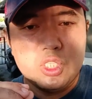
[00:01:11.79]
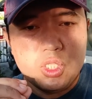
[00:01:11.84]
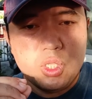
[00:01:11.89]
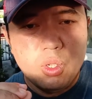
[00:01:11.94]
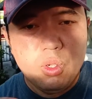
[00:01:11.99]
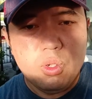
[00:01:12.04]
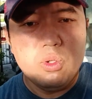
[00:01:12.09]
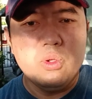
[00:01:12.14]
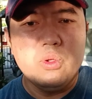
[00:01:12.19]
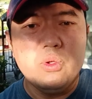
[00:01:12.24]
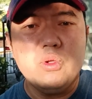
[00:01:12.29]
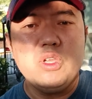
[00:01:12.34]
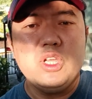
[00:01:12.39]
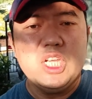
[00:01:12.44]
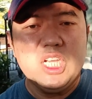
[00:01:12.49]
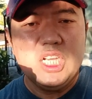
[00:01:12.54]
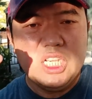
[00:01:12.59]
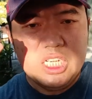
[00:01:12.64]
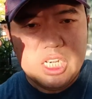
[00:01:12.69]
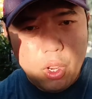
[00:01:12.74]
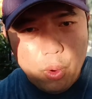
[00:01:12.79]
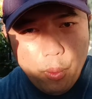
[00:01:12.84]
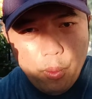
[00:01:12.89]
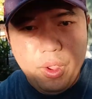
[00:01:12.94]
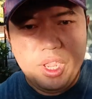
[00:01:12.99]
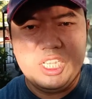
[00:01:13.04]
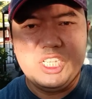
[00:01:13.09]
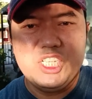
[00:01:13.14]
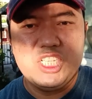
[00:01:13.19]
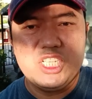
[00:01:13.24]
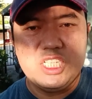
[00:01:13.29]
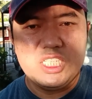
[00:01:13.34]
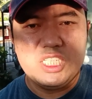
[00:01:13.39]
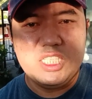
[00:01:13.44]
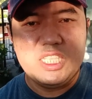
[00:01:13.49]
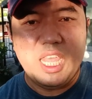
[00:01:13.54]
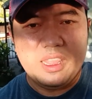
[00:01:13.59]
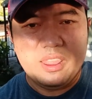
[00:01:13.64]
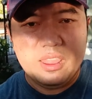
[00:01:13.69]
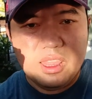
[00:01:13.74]
to the questions
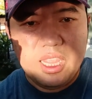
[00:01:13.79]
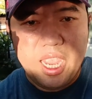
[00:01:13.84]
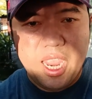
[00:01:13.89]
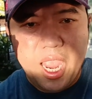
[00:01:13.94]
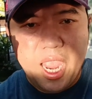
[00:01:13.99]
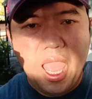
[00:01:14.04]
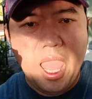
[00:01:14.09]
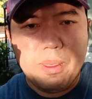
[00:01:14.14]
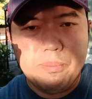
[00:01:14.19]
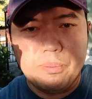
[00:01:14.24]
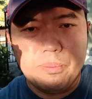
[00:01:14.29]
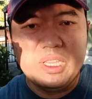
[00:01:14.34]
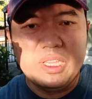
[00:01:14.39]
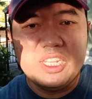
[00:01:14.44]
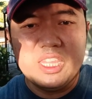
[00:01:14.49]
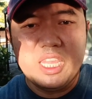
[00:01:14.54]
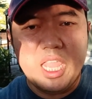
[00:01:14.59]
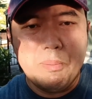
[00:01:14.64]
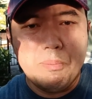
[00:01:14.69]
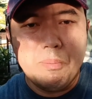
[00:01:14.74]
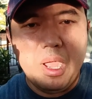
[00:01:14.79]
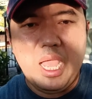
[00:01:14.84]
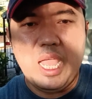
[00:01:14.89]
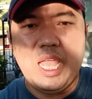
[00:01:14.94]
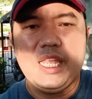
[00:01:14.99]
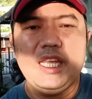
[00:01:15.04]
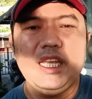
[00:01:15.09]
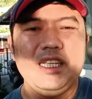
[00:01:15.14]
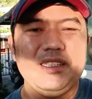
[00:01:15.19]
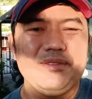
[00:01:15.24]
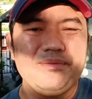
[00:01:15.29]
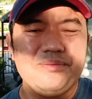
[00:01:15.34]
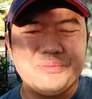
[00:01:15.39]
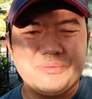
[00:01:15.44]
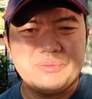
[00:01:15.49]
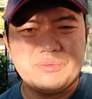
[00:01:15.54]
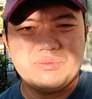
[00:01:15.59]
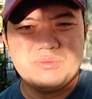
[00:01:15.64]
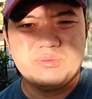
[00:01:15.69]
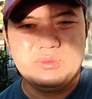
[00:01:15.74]
that they have in their mind.
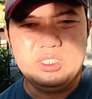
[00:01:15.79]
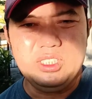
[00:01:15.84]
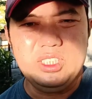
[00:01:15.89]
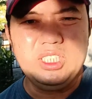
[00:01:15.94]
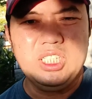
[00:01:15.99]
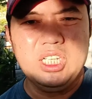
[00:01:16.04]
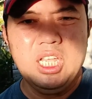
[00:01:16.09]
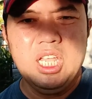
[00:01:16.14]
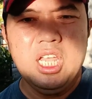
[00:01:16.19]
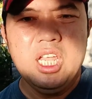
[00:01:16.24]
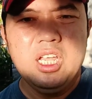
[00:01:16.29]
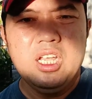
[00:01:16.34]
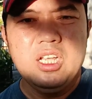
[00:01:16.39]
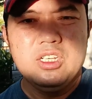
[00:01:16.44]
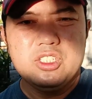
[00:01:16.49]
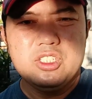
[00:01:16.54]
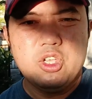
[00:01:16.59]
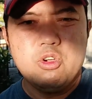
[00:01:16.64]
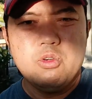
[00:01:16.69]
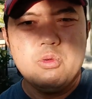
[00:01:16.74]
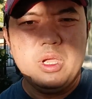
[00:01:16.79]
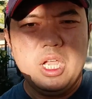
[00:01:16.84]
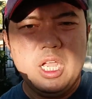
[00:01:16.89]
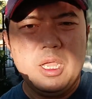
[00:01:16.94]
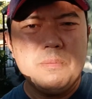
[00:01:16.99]
So